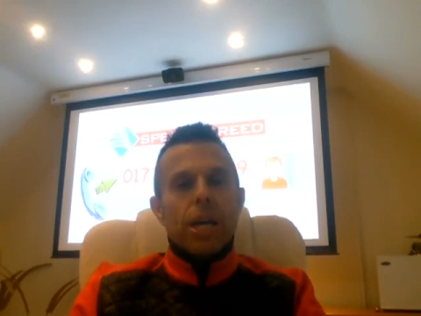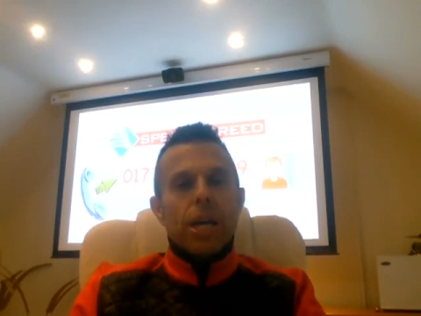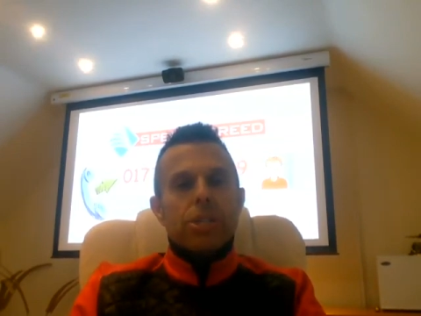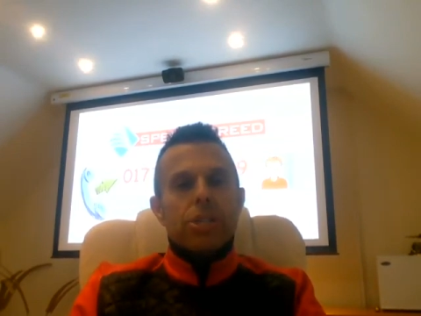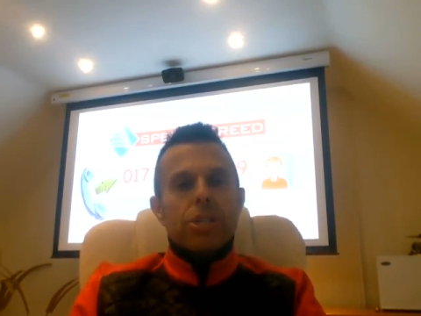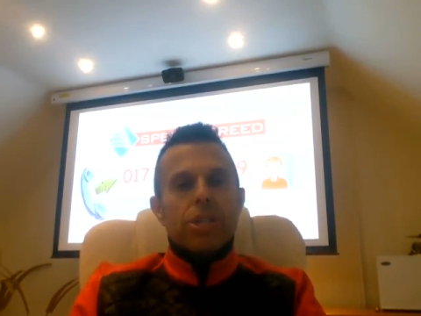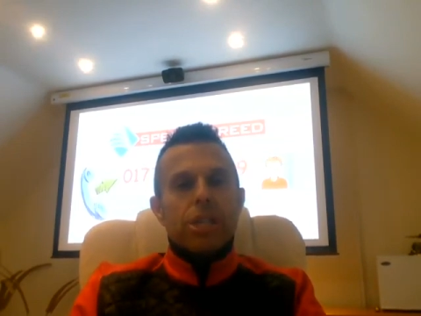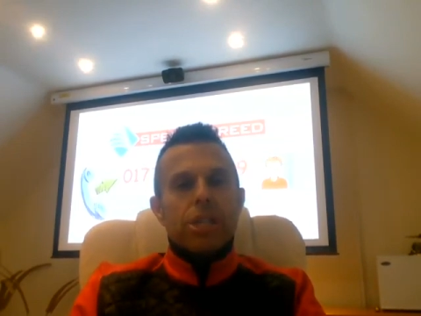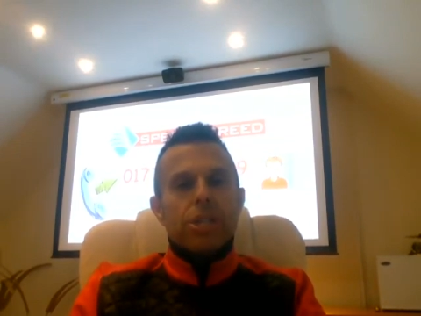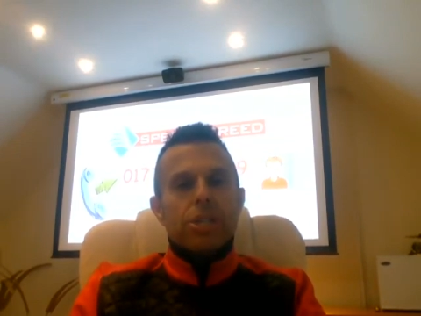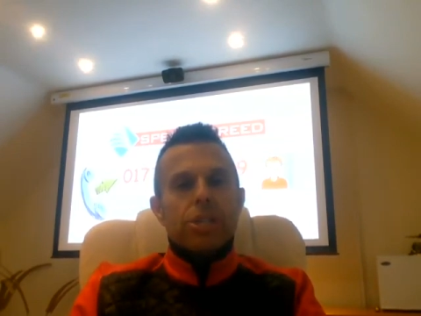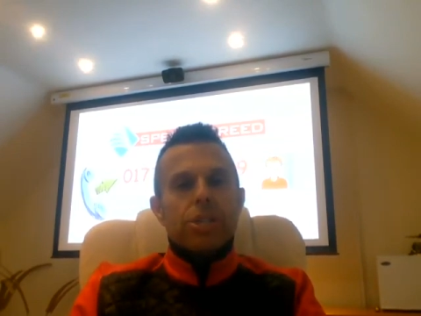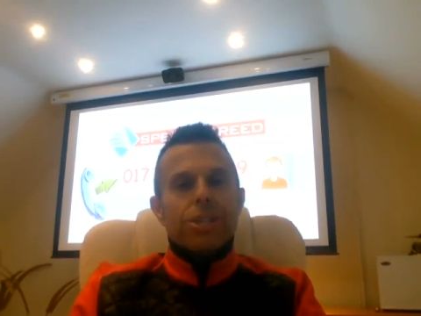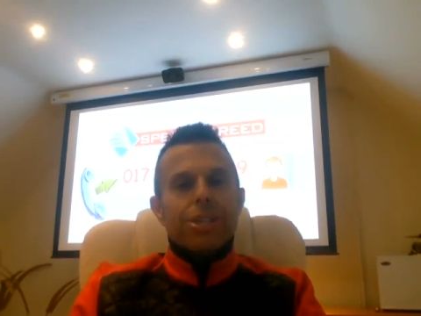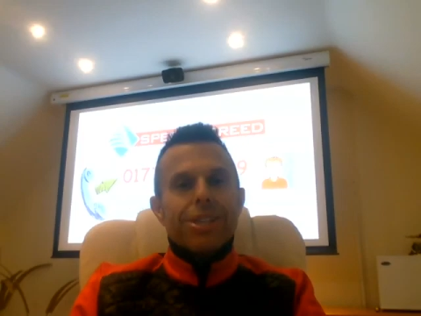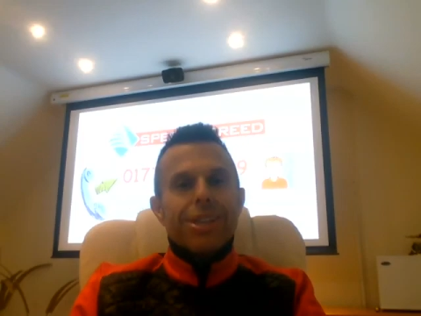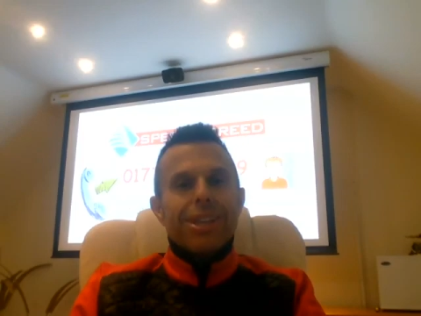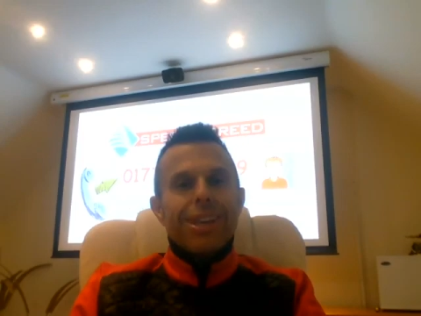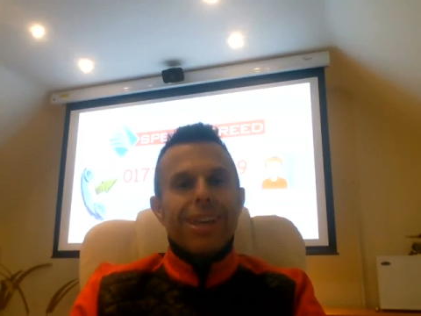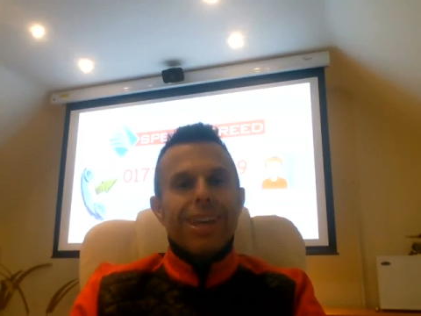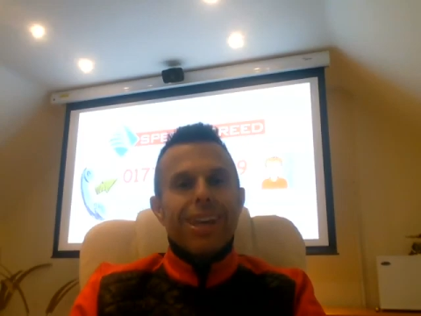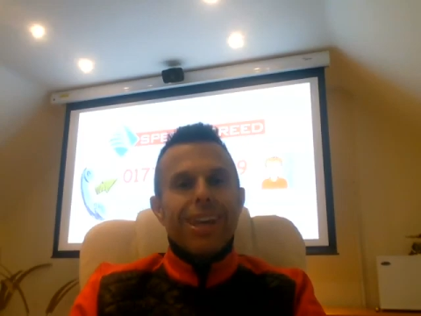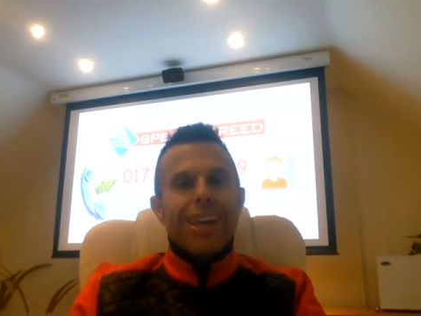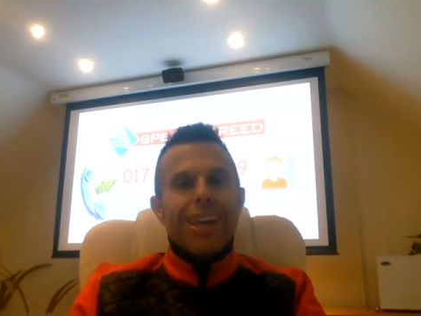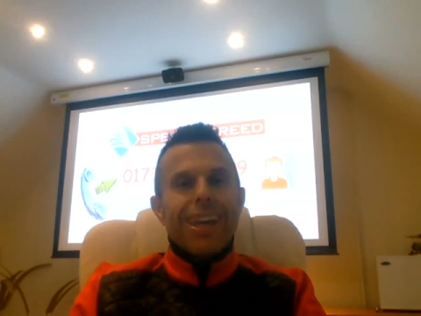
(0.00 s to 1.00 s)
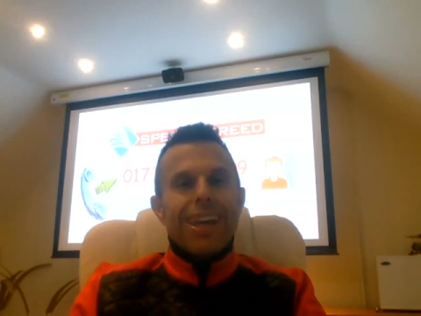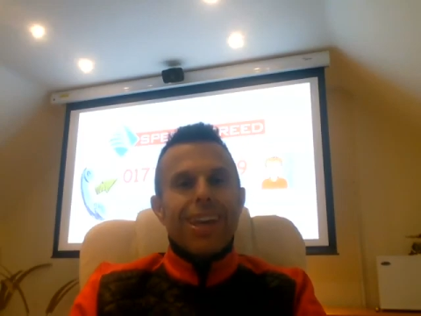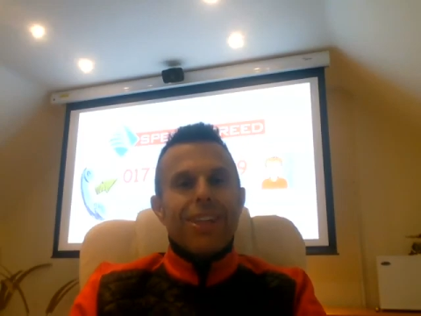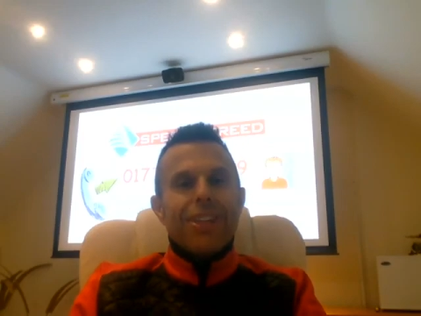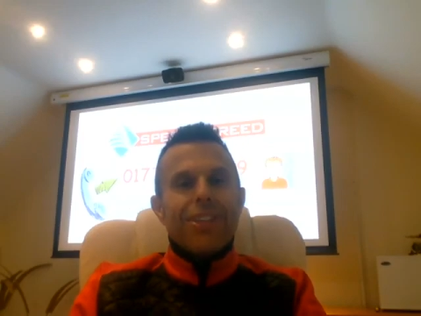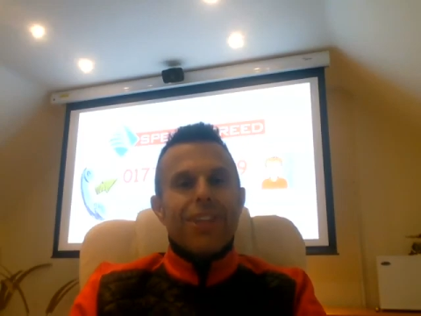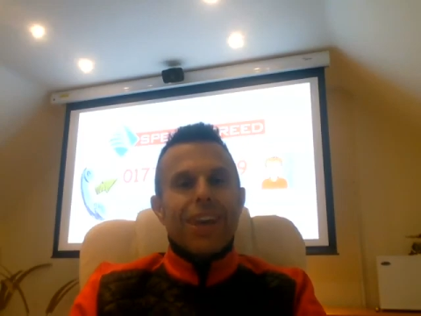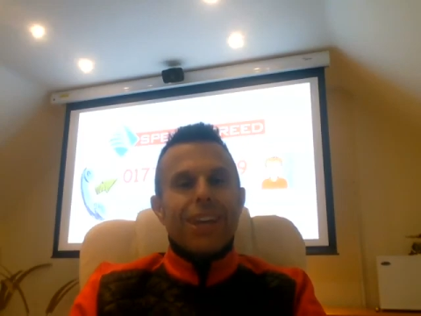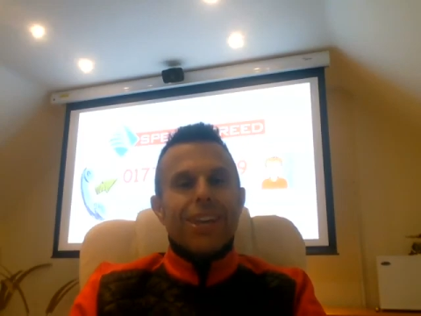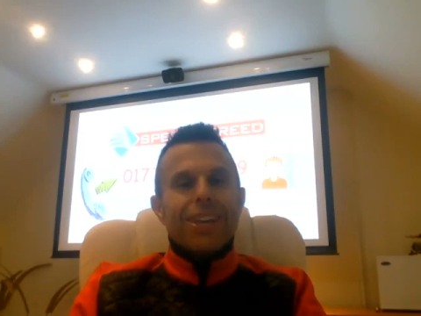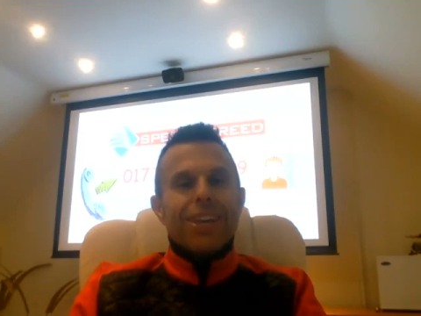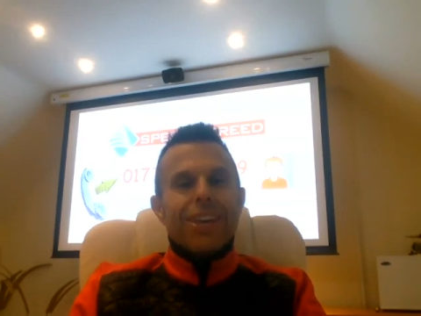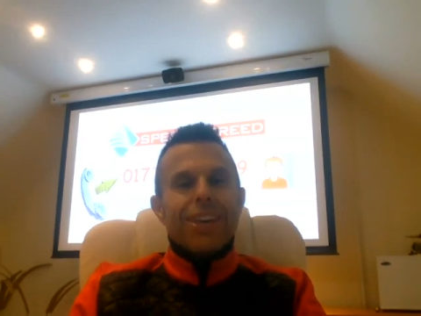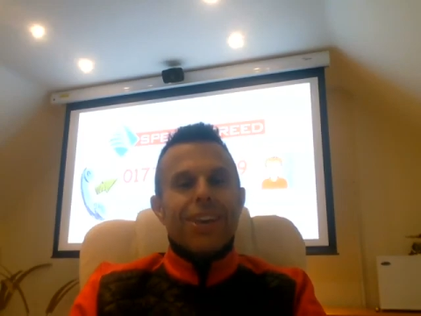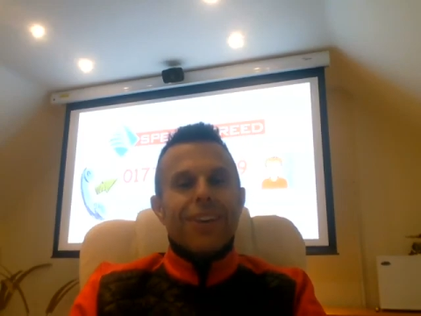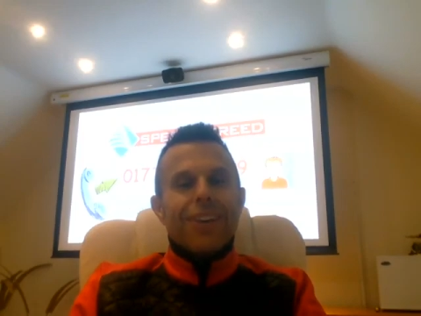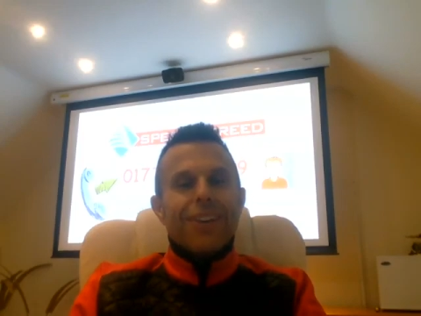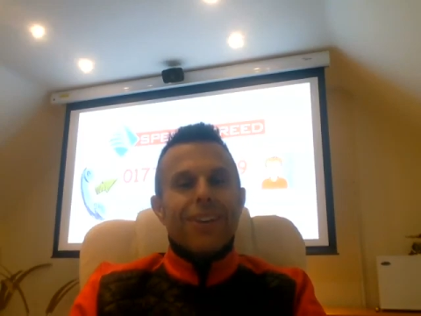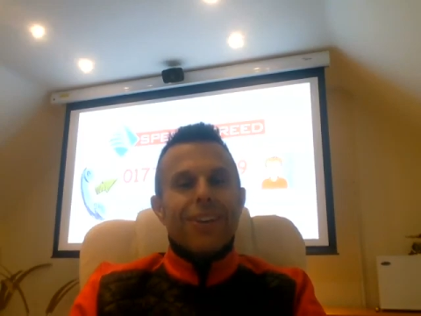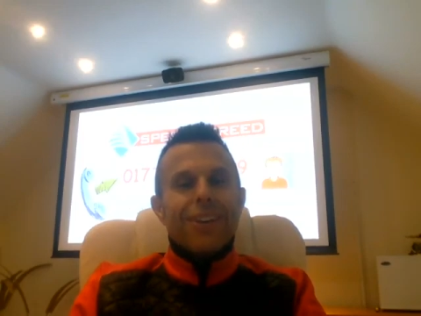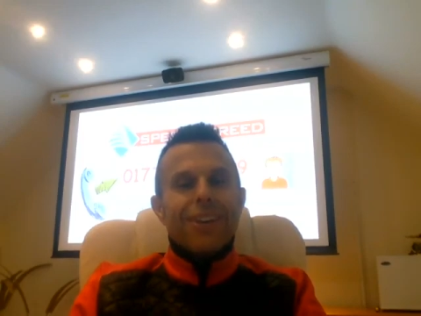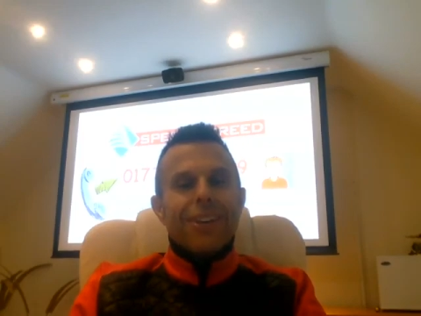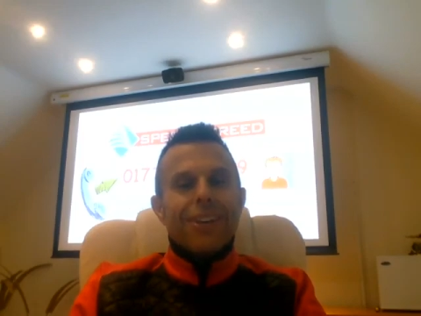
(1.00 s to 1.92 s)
assist. Thank you.